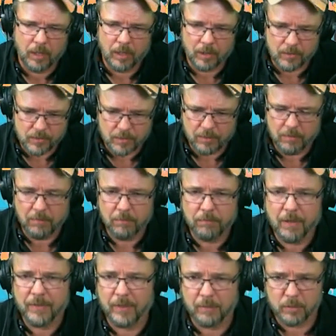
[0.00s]
August
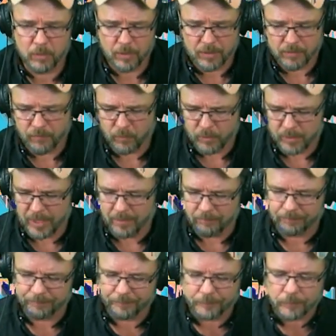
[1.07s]
of, I think it was
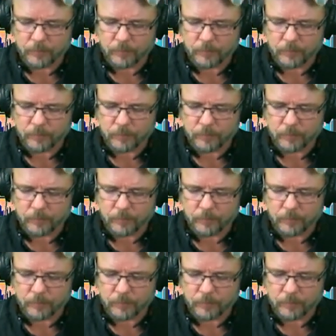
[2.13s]
2014.